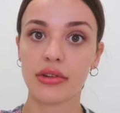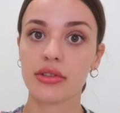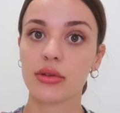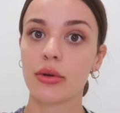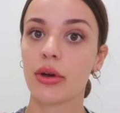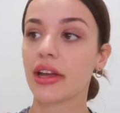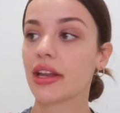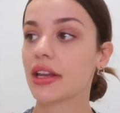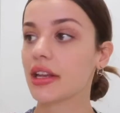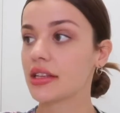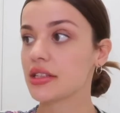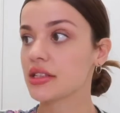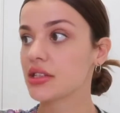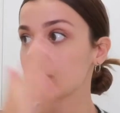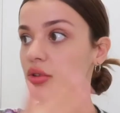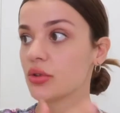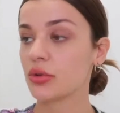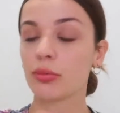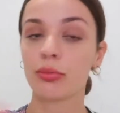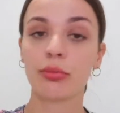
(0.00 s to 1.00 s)
so I need
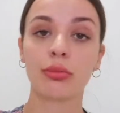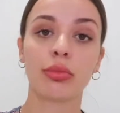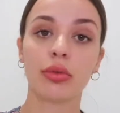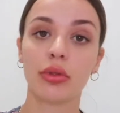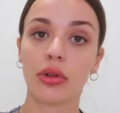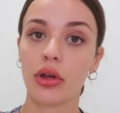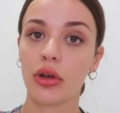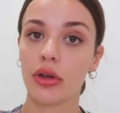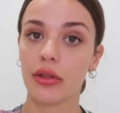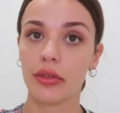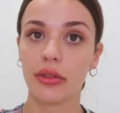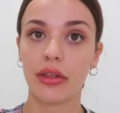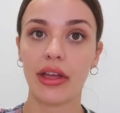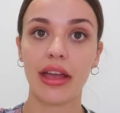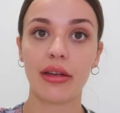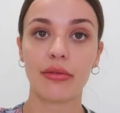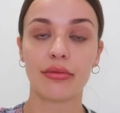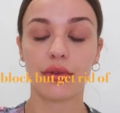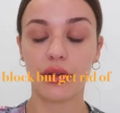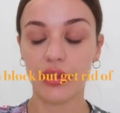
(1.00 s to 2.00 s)
to block
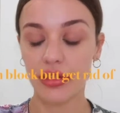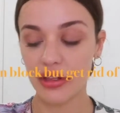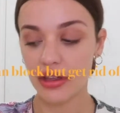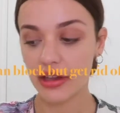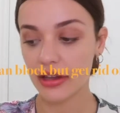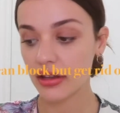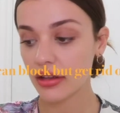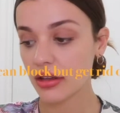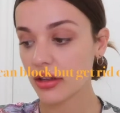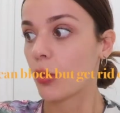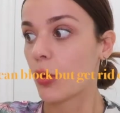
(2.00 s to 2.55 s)
everything,